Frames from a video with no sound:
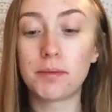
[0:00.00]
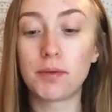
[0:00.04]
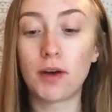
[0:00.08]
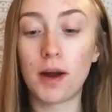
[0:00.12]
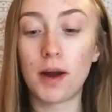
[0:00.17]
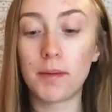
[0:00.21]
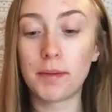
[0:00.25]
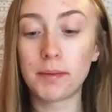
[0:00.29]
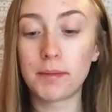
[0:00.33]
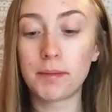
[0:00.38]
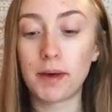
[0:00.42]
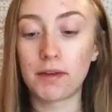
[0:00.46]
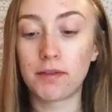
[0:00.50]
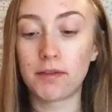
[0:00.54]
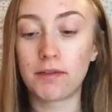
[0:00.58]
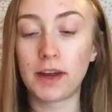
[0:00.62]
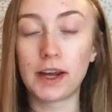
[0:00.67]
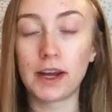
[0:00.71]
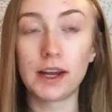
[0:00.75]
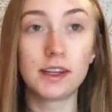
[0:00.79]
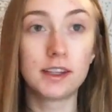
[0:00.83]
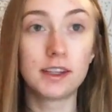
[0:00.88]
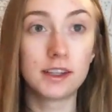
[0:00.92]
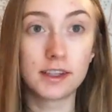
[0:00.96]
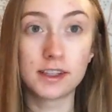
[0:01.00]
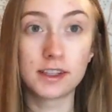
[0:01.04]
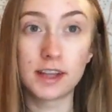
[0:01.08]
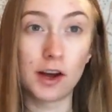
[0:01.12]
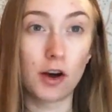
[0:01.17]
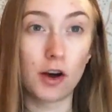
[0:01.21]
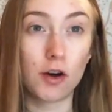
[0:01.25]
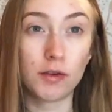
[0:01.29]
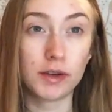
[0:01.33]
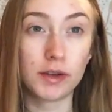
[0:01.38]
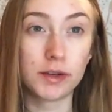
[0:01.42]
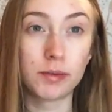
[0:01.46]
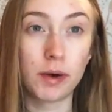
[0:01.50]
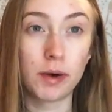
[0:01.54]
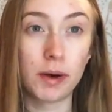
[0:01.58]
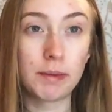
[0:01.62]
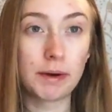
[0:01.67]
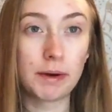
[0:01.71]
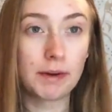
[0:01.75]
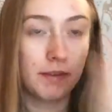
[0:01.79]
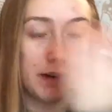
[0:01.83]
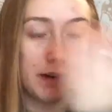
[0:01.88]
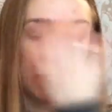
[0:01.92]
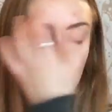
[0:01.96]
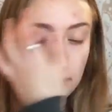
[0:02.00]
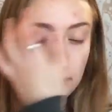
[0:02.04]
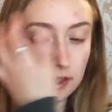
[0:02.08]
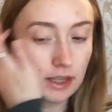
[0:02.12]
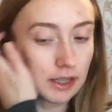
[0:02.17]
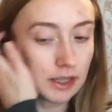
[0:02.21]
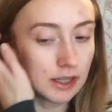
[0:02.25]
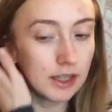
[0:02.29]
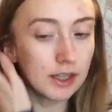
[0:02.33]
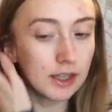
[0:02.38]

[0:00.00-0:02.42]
priming my face, because I always prime my face.